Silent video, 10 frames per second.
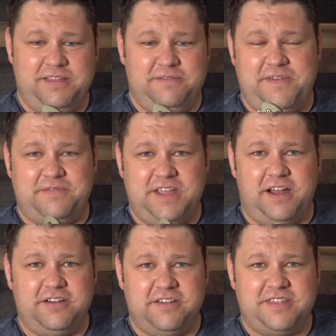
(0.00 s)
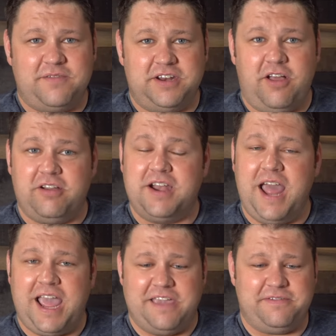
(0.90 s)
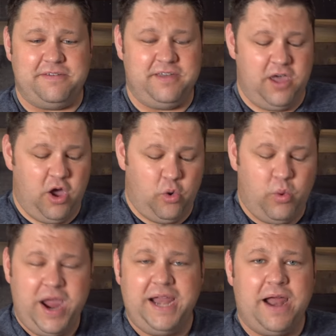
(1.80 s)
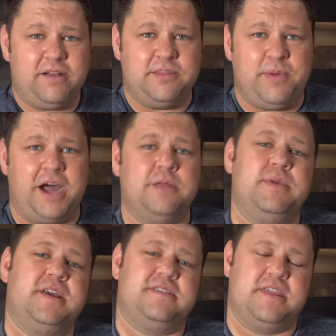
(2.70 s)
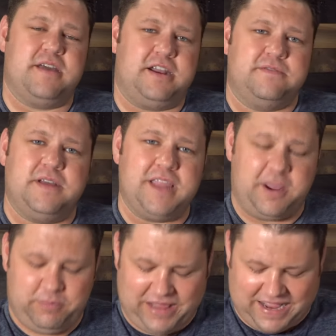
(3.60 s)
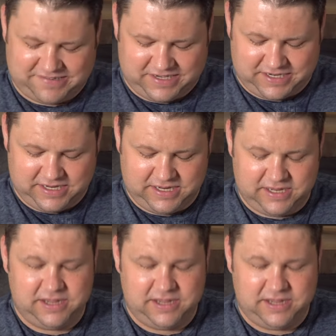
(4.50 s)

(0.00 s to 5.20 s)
fifty dollars, one hundred seventy dollar knife, way down at the bottom because they thought it felt like plastic.